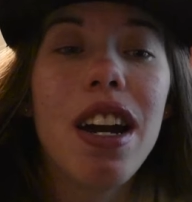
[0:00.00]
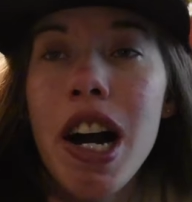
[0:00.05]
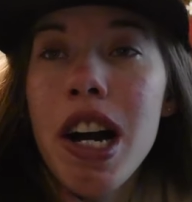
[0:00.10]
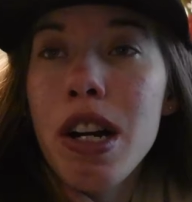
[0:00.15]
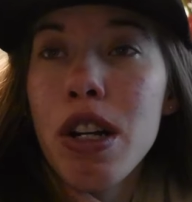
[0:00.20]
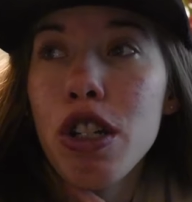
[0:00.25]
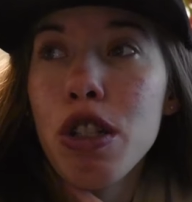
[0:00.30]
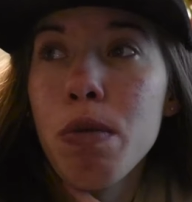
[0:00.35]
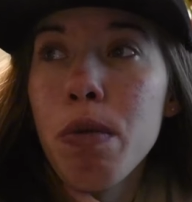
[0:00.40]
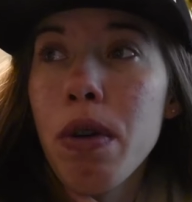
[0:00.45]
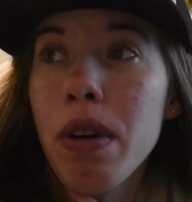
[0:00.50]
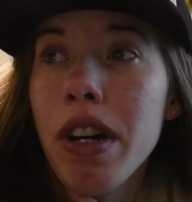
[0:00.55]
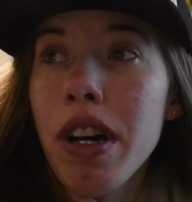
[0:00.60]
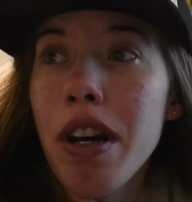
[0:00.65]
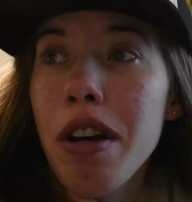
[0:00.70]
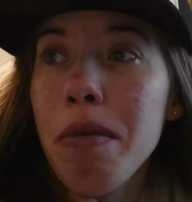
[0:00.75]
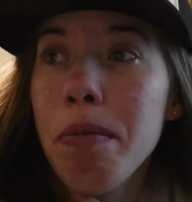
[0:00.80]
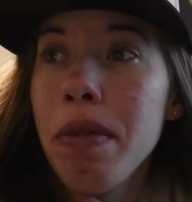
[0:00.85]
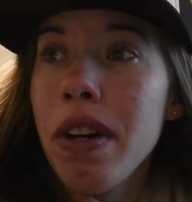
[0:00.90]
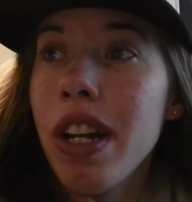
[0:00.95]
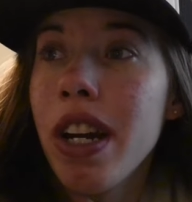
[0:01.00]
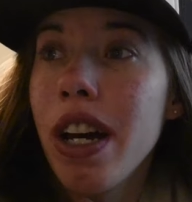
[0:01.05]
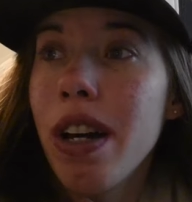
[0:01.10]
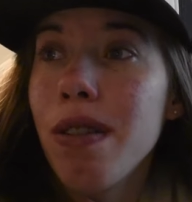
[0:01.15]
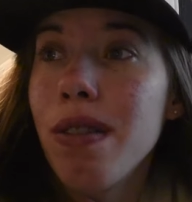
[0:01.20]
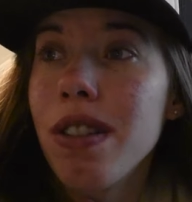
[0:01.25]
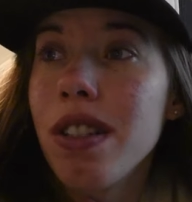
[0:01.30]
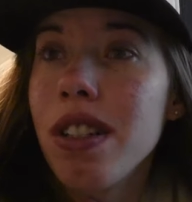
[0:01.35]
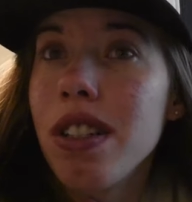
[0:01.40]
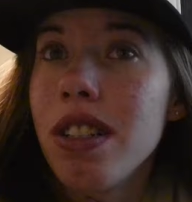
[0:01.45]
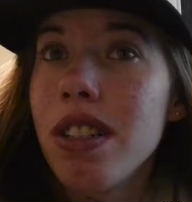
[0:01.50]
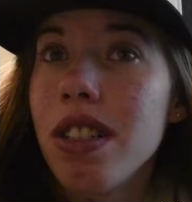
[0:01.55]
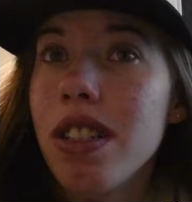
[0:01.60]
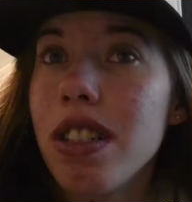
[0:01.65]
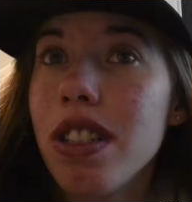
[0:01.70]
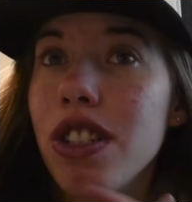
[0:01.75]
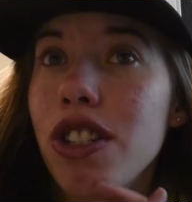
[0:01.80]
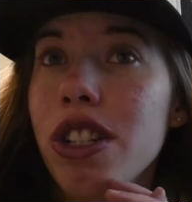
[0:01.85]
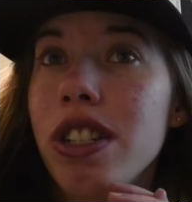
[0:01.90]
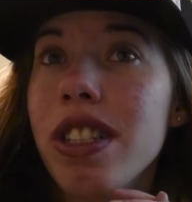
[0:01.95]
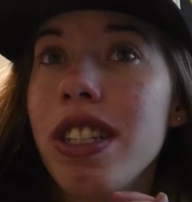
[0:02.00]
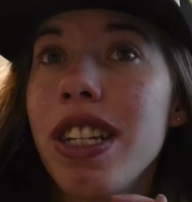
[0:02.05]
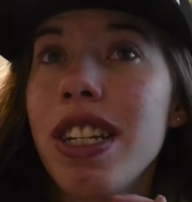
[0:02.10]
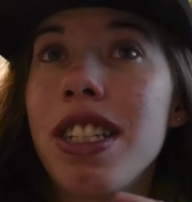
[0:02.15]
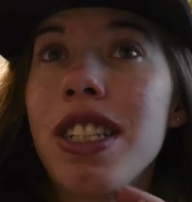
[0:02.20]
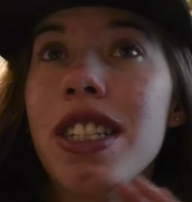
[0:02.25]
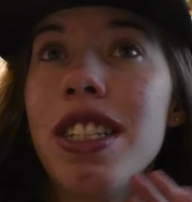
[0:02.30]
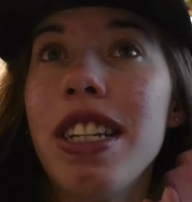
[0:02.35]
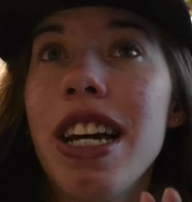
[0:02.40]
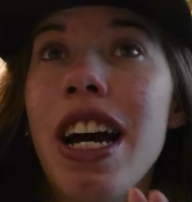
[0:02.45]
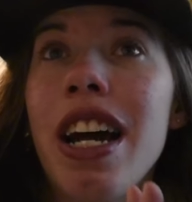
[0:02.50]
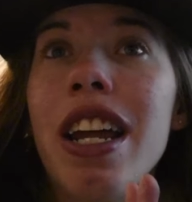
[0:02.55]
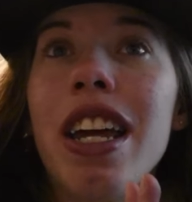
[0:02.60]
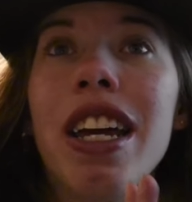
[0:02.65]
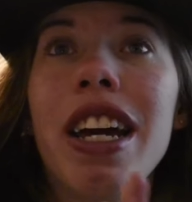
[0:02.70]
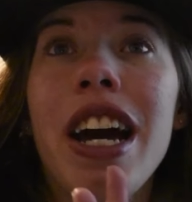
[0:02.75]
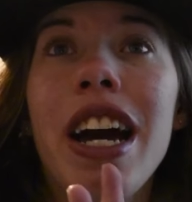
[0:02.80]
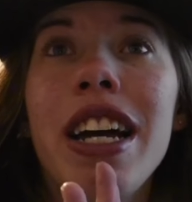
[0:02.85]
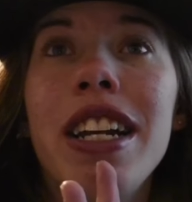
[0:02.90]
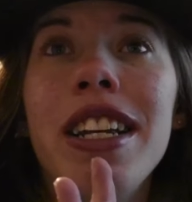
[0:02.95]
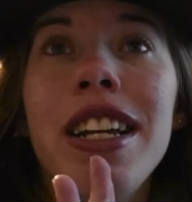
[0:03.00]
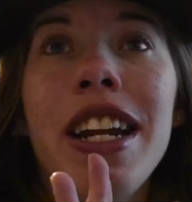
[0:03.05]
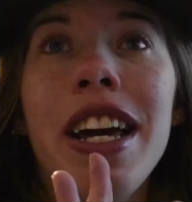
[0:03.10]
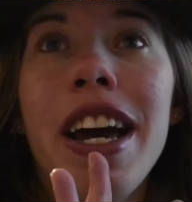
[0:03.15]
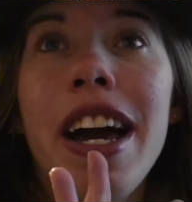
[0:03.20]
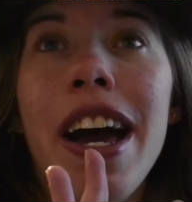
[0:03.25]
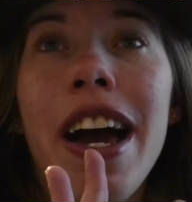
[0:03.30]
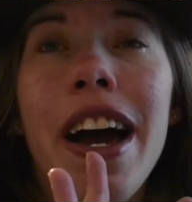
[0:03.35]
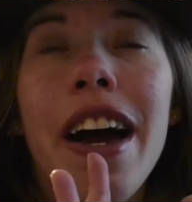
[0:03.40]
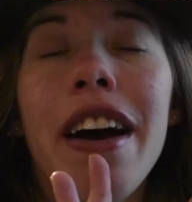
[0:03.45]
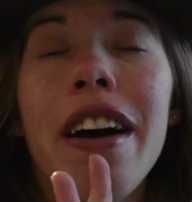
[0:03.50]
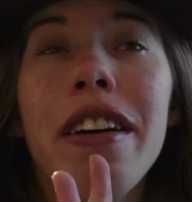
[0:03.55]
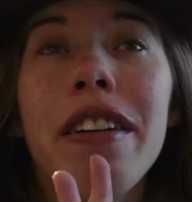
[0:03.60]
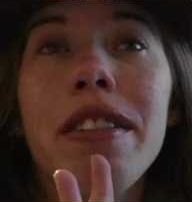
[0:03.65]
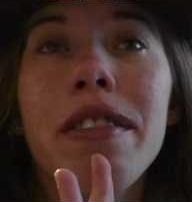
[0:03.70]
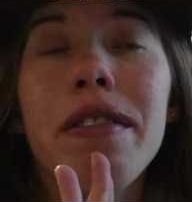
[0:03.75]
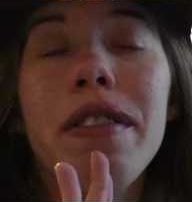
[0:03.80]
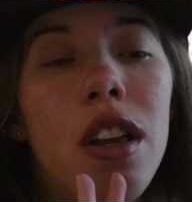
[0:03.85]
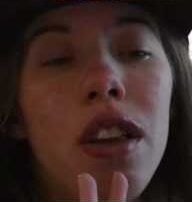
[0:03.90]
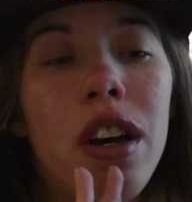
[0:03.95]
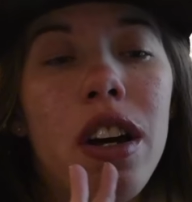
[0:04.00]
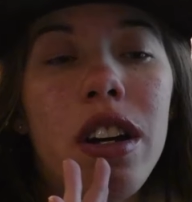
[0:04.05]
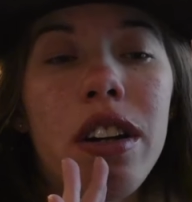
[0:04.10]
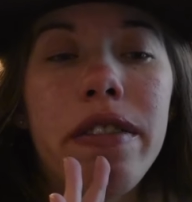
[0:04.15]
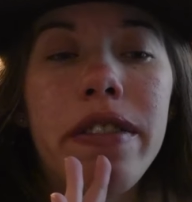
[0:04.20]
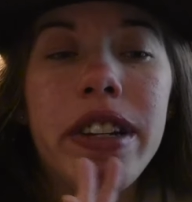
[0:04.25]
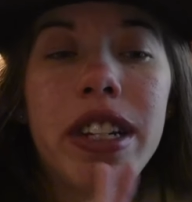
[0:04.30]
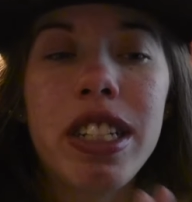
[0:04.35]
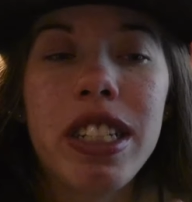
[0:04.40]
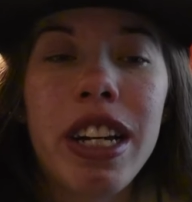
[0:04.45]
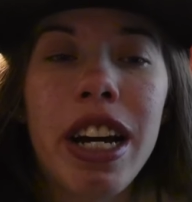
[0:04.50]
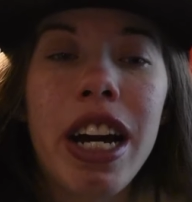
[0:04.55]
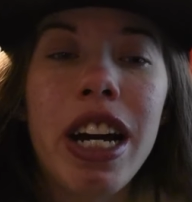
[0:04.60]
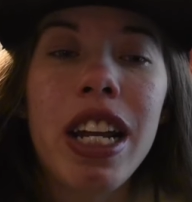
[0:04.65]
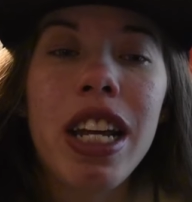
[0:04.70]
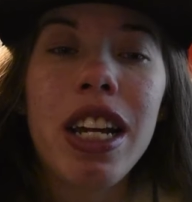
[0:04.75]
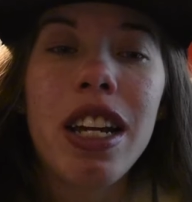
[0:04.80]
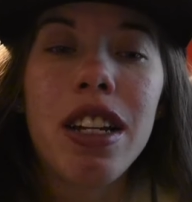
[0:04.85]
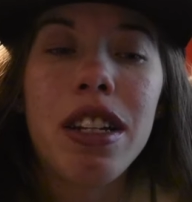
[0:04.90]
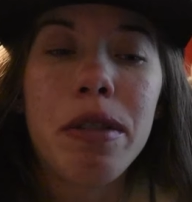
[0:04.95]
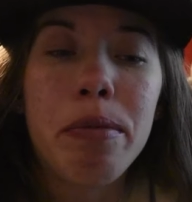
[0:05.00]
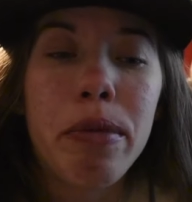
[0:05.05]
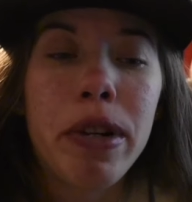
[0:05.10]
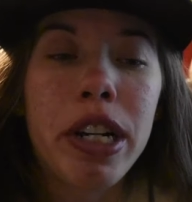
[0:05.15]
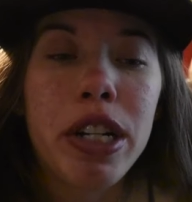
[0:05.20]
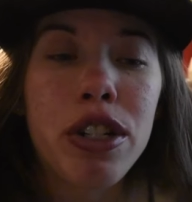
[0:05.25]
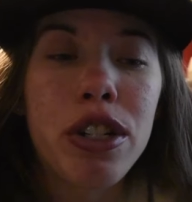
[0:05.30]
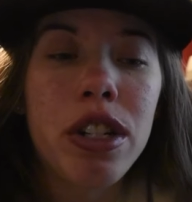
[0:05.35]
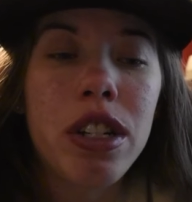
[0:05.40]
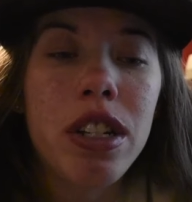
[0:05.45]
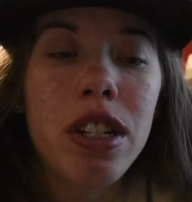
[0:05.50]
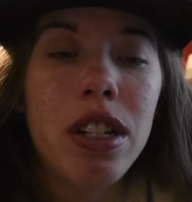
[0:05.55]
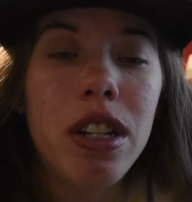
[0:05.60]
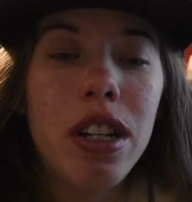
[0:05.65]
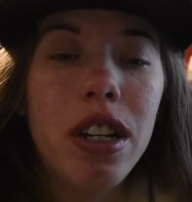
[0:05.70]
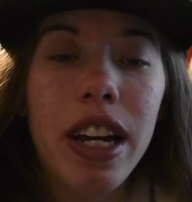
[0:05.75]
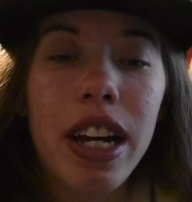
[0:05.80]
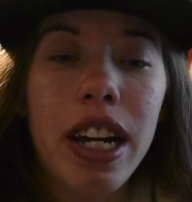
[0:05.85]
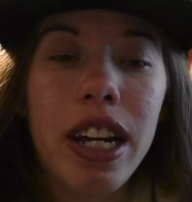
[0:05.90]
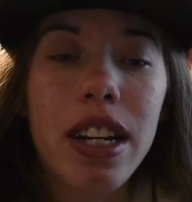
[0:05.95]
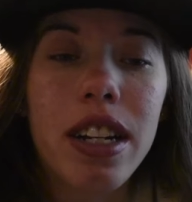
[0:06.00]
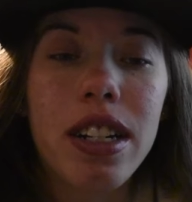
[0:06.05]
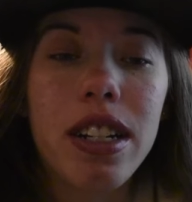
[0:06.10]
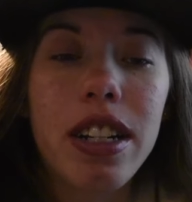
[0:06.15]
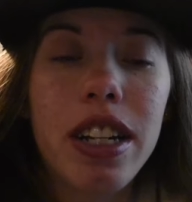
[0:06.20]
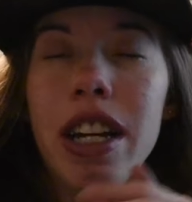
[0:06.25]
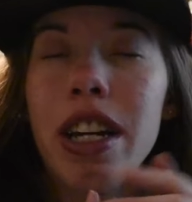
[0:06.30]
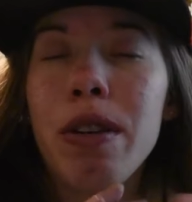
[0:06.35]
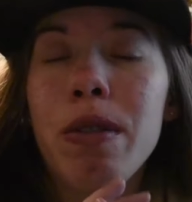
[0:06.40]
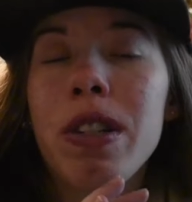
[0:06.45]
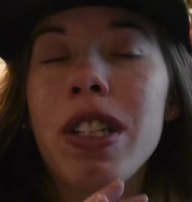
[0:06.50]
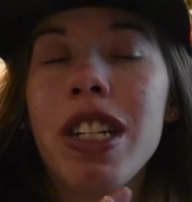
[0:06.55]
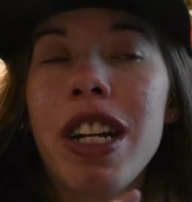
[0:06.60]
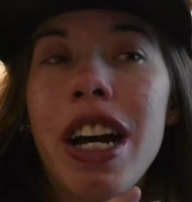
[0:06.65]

I just woke up and I was just ecstatic. I didn't have a lot of anxiety and depression, and it was